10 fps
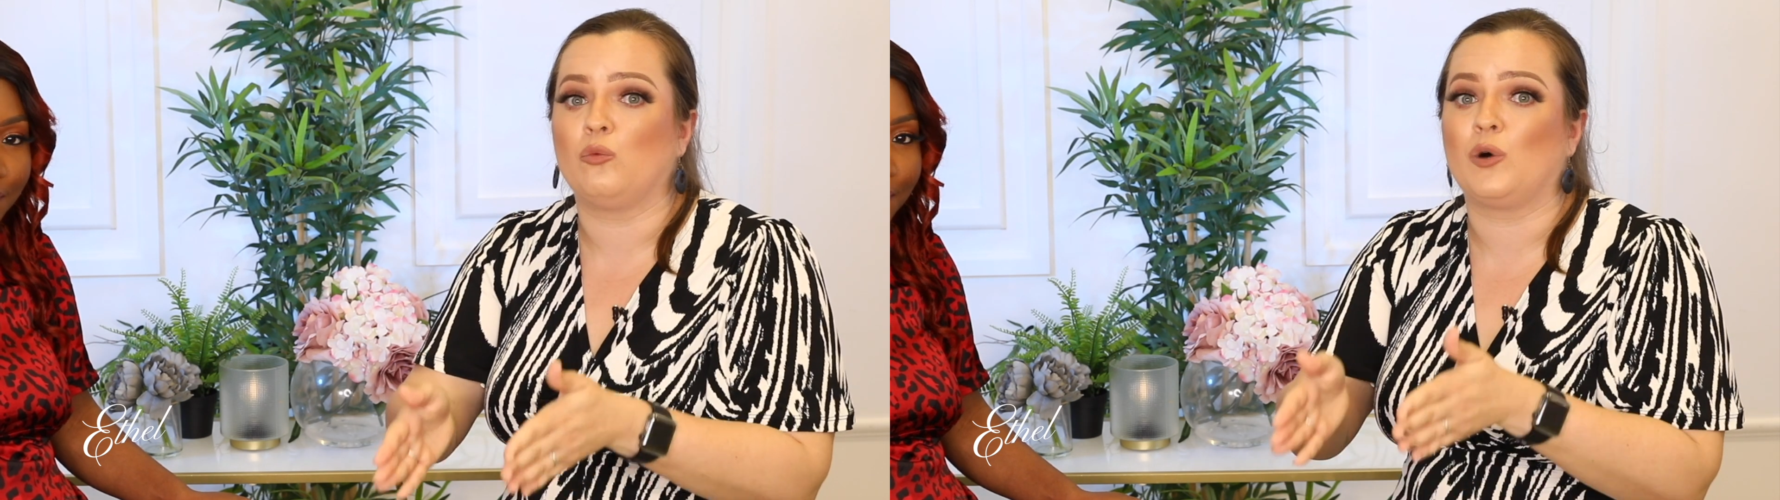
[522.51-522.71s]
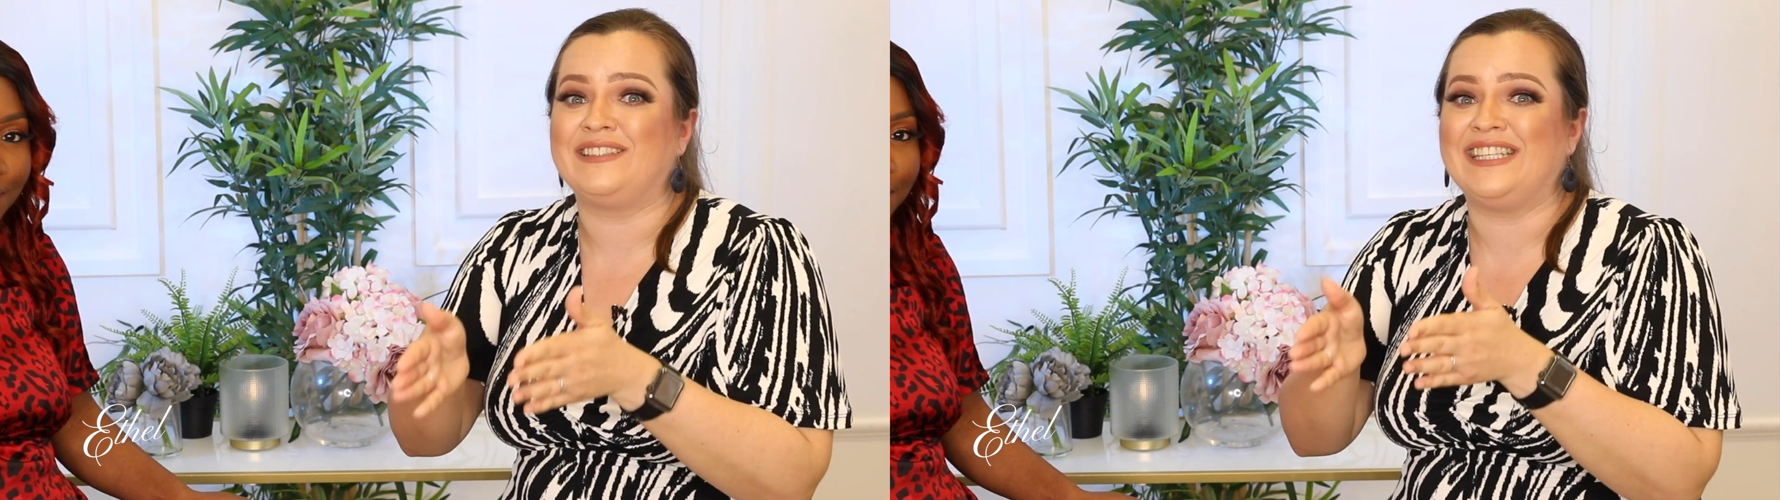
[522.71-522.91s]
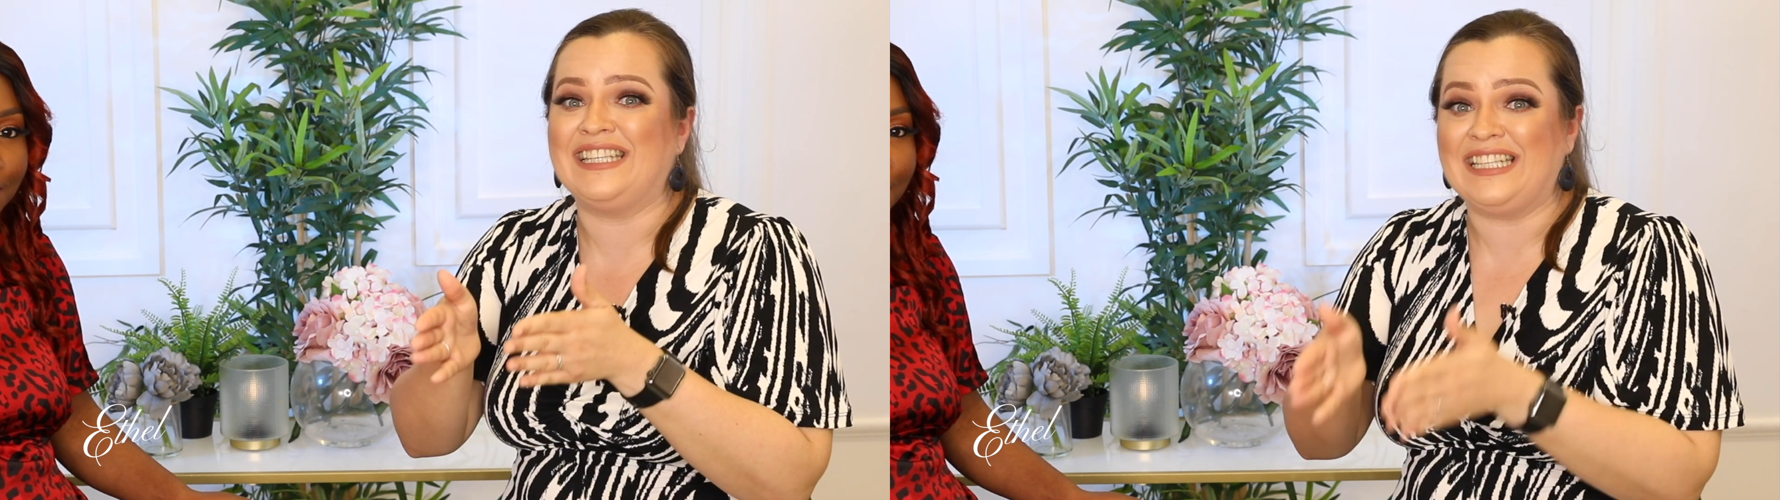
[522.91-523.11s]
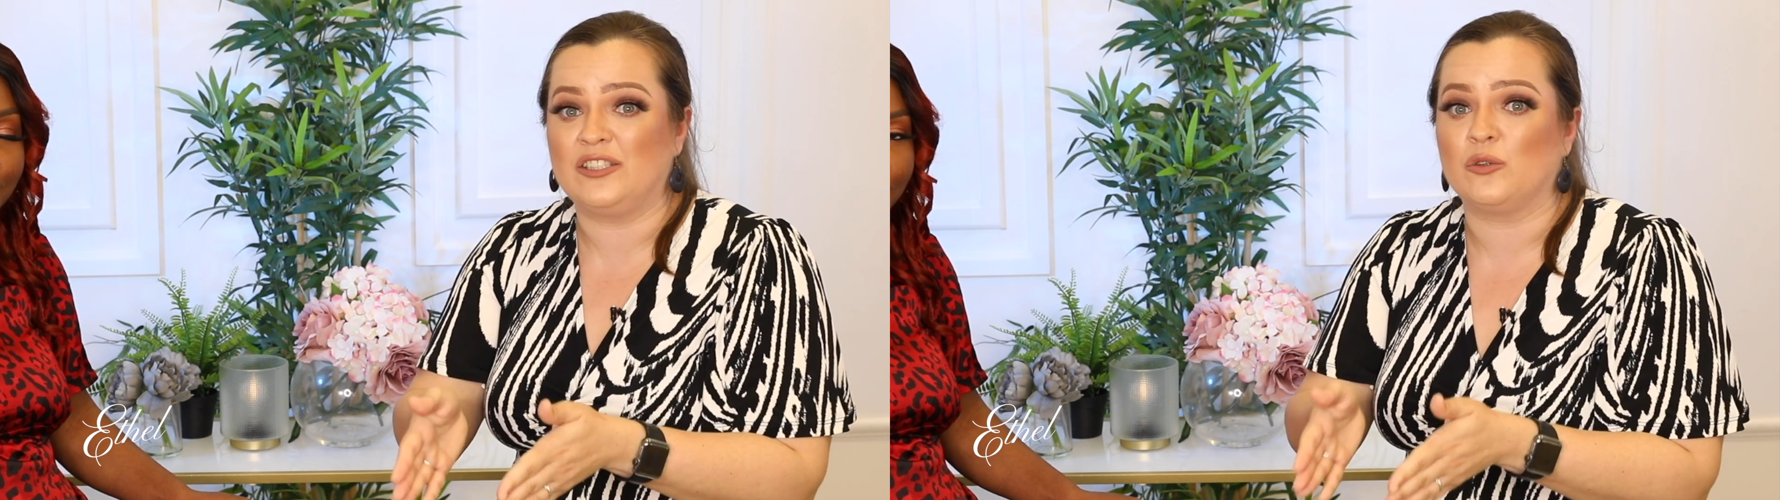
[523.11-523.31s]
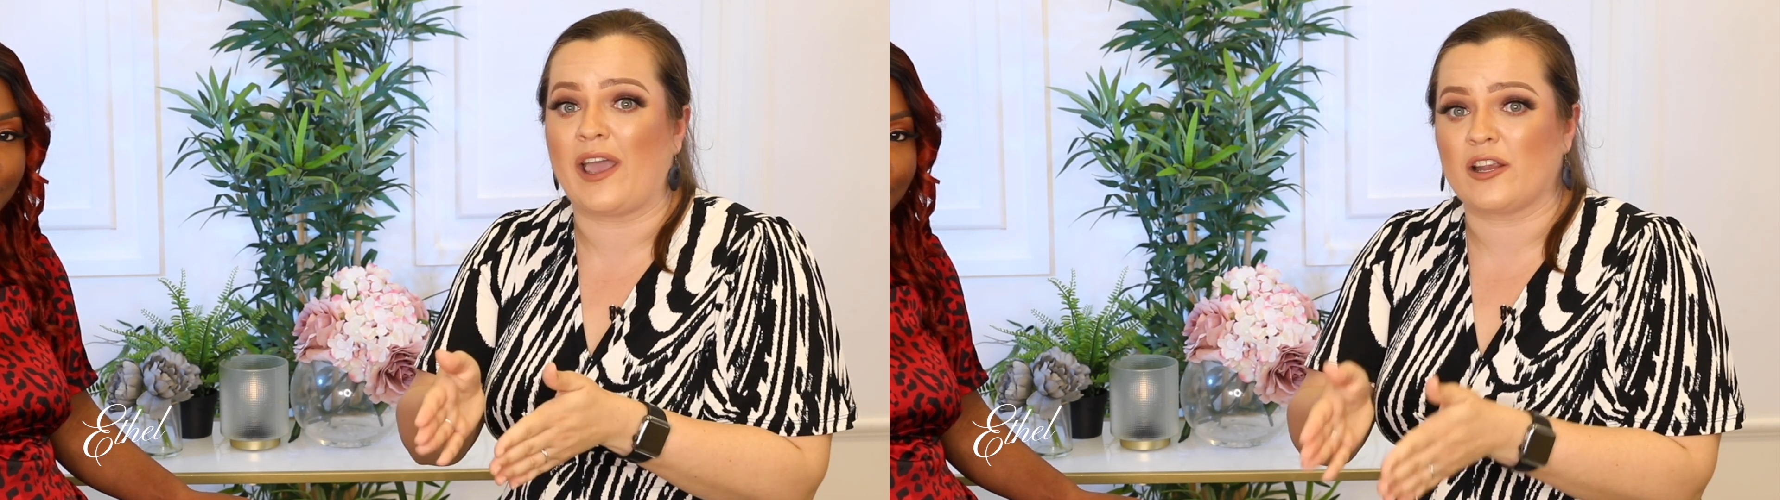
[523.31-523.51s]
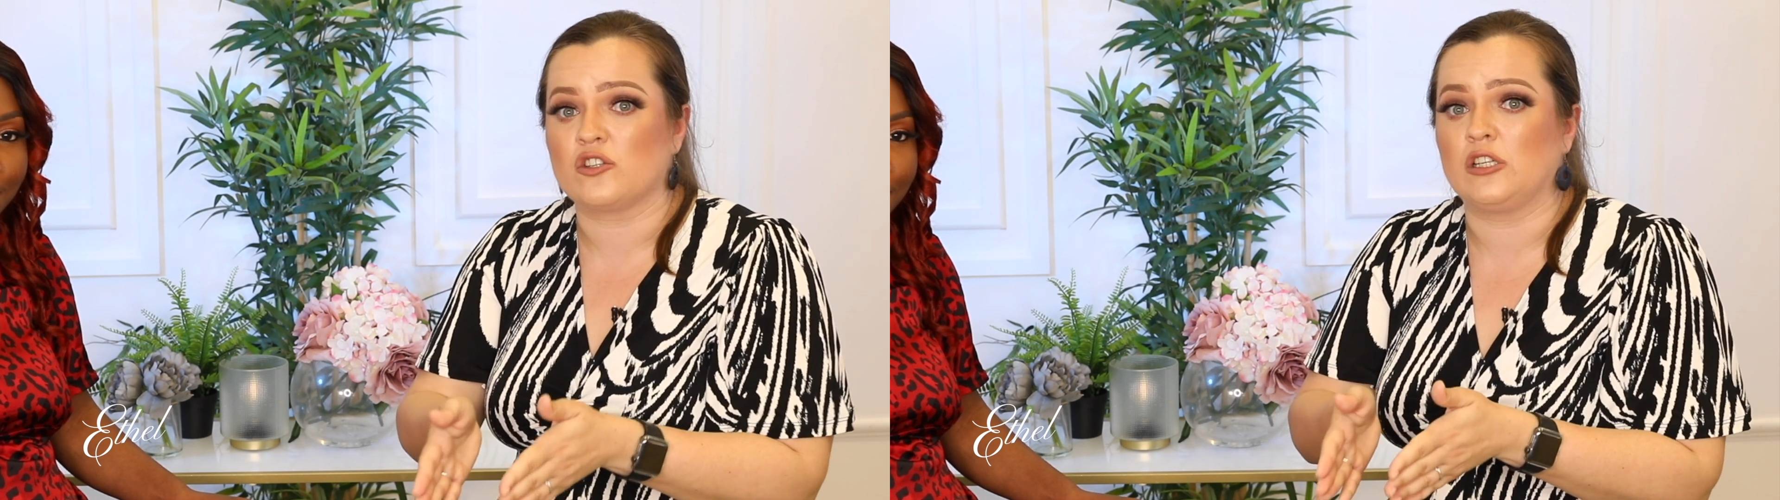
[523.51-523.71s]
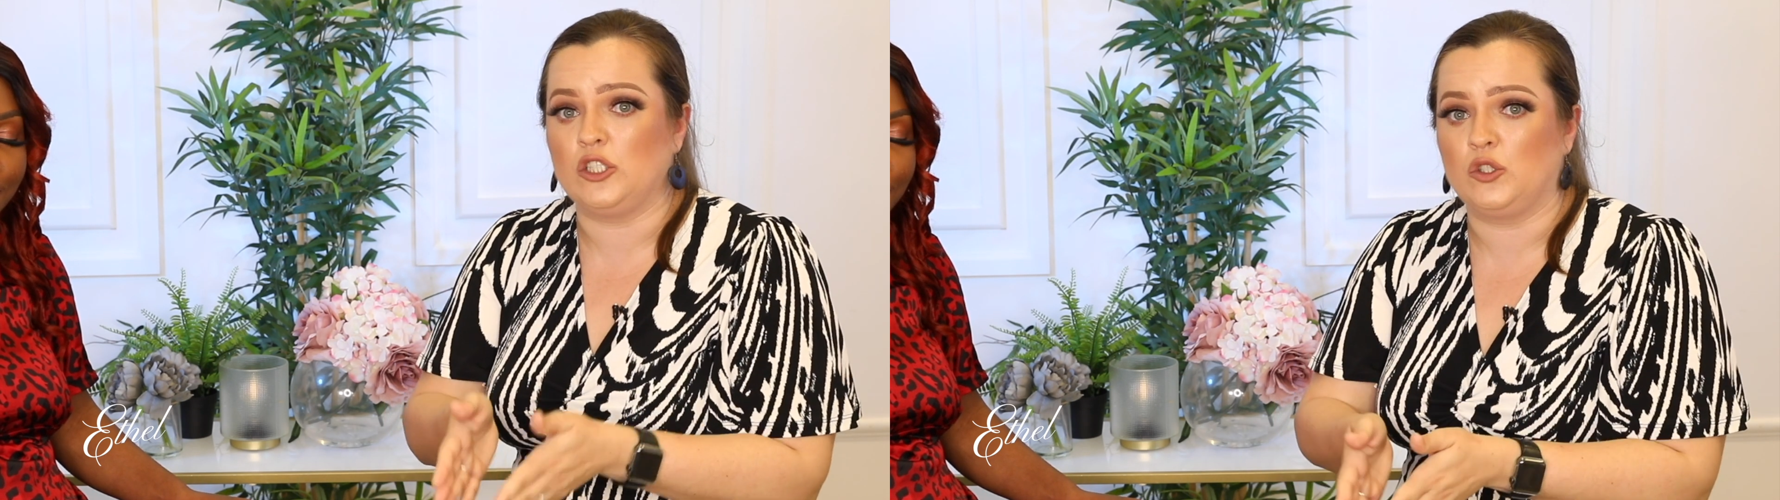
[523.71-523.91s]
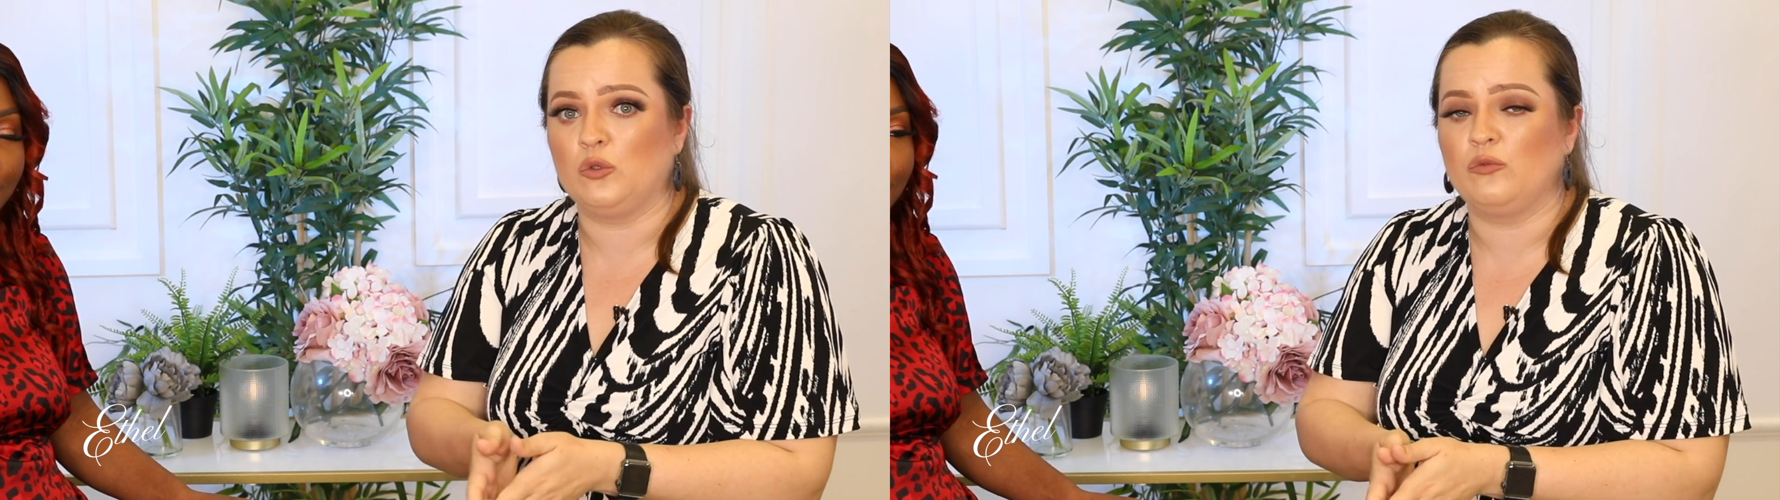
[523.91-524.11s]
what they need to actually do,